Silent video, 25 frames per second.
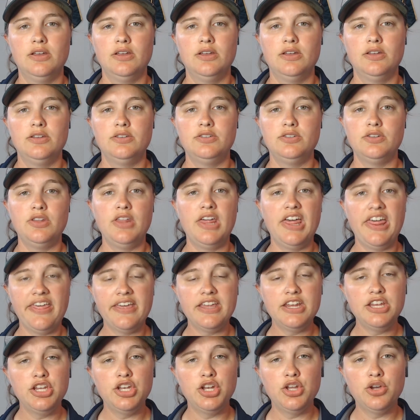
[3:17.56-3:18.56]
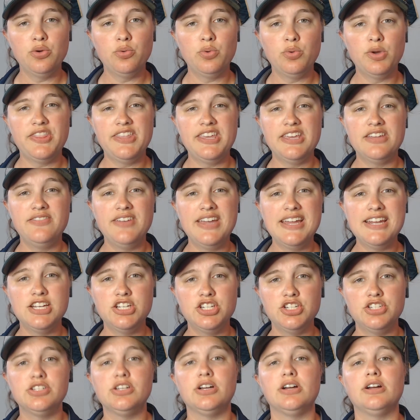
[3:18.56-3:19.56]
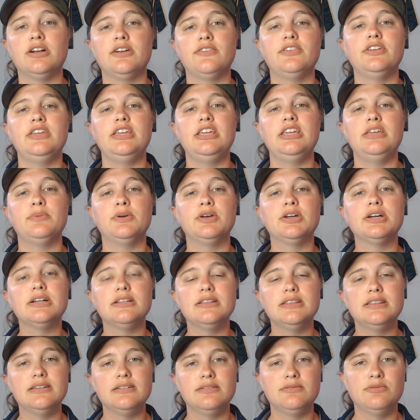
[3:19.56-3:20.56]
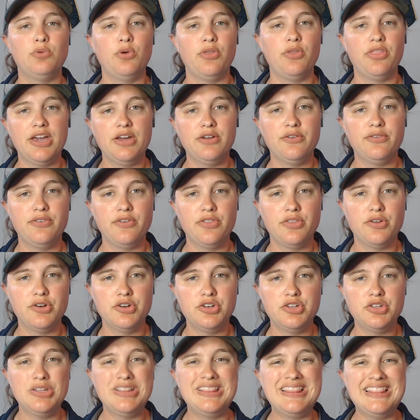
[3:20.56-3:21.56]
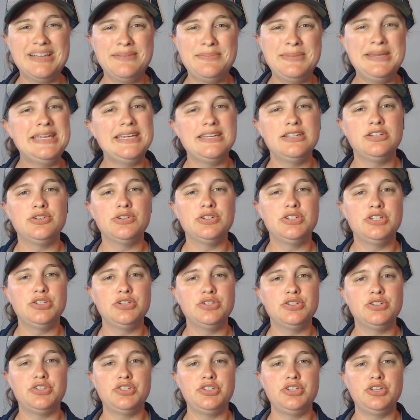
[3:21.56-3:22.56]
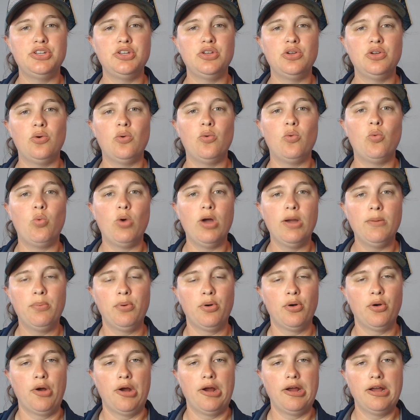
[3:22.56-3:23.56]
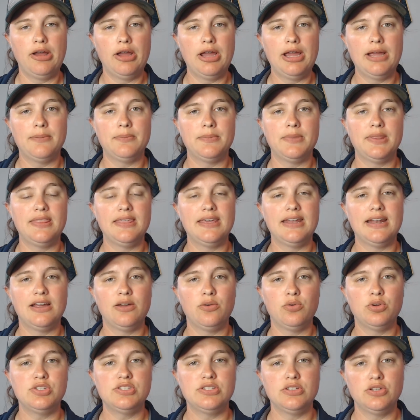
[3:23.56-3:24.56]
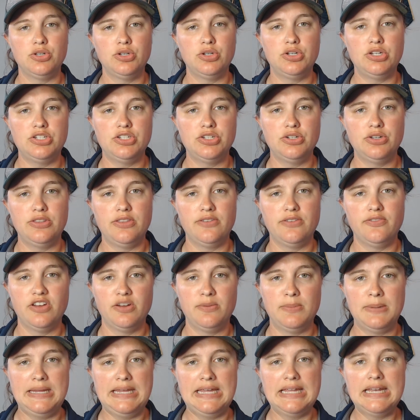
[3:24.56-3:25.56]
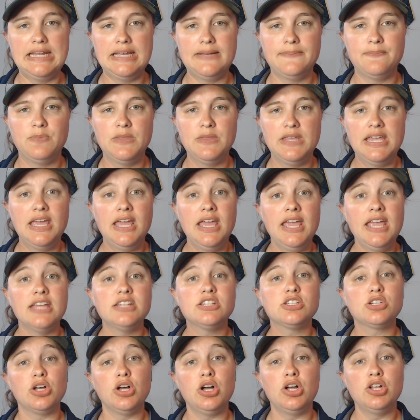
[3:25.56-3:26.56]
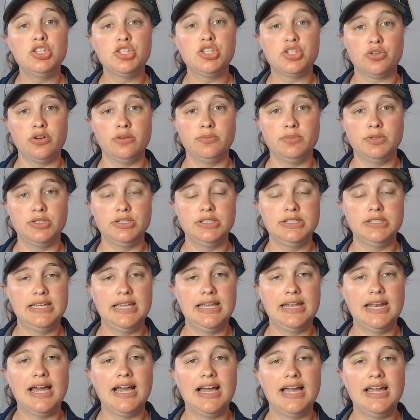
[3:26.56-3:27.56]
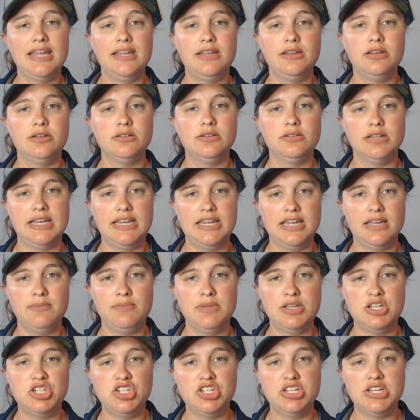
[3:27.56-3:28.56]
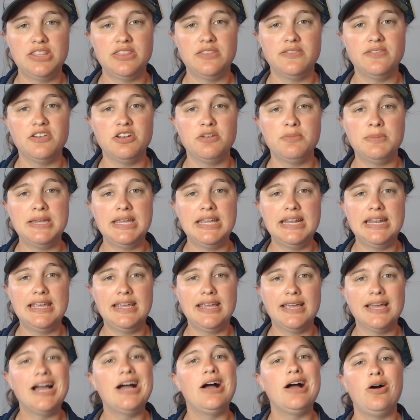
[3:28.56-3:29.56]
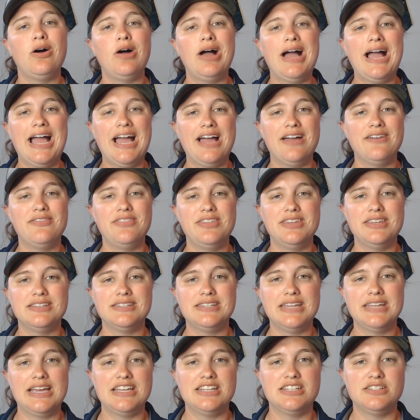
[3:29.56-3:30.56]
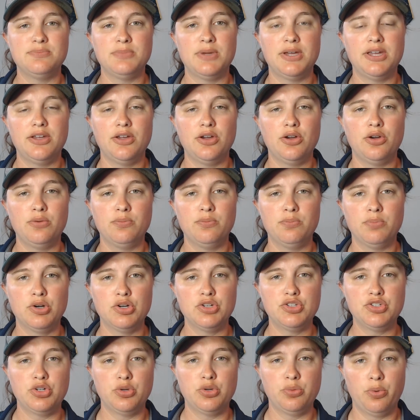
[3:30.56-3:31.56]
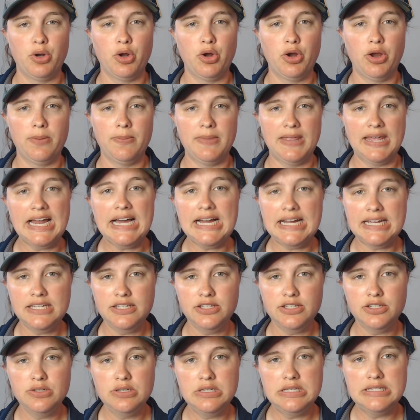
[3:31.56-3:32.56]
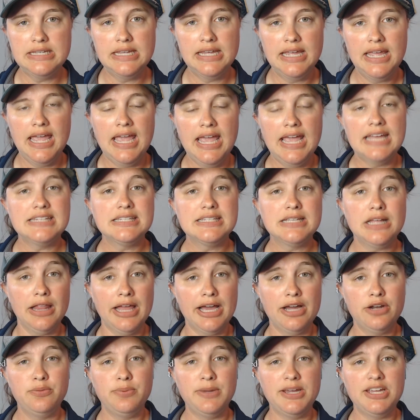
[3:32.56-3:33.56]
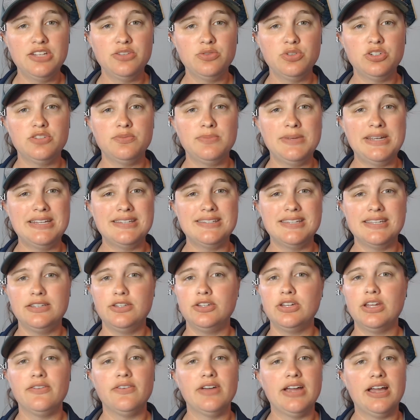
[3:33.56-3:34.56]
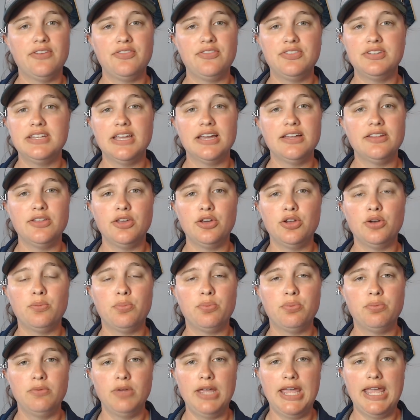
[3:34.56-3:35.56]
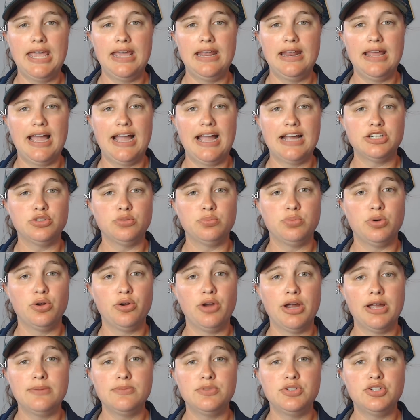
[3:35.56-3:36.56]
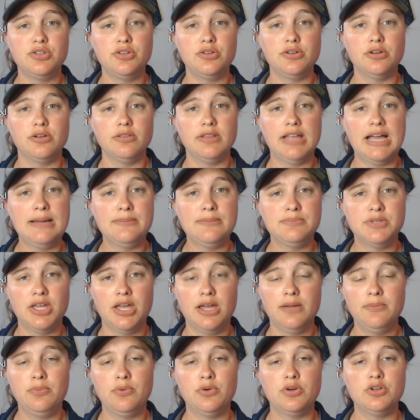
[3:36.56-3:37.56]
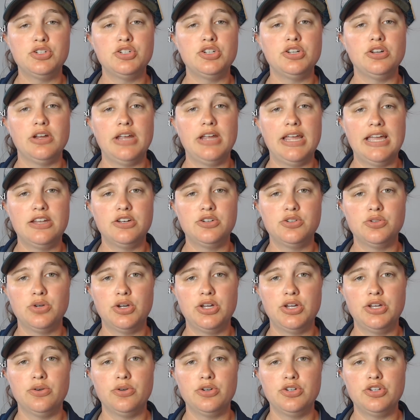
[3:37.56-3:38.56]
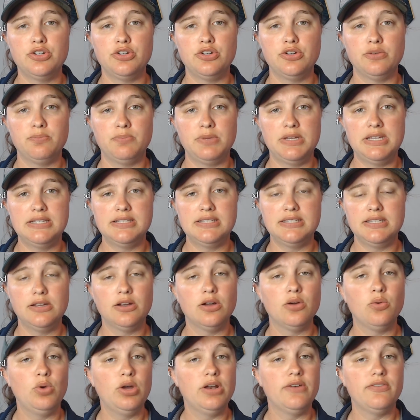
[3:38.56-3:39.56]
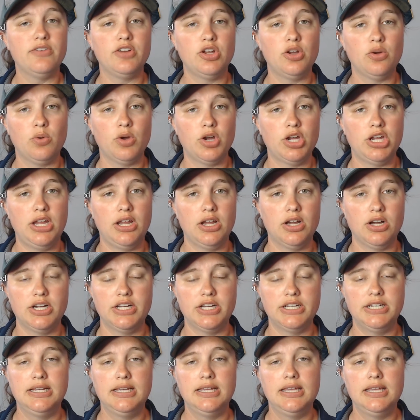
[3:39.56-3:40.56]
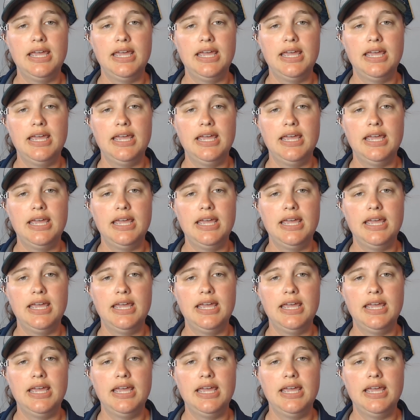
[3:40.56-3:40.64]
So now that you know what the advantages are of an ebook, without further ado, let me introduce to you what program that I was alluding to at the very beginning. It's called Sqribble, and I, like I mentioned at the very beginning, have this as my own personal program that I use. It's cloud-based, which means that you never have to download an actual program to your laptop or to your Android or to your PC or whatever you're working on.